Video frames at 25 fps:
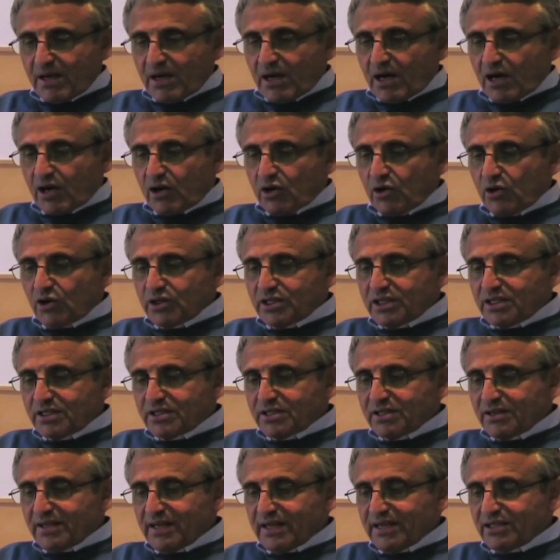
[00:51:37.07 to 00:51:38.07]
According
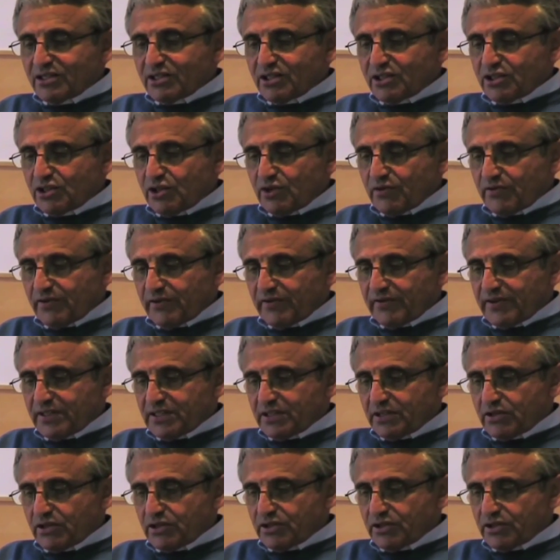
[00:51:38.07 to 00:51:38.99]
to the Institute for Fiscal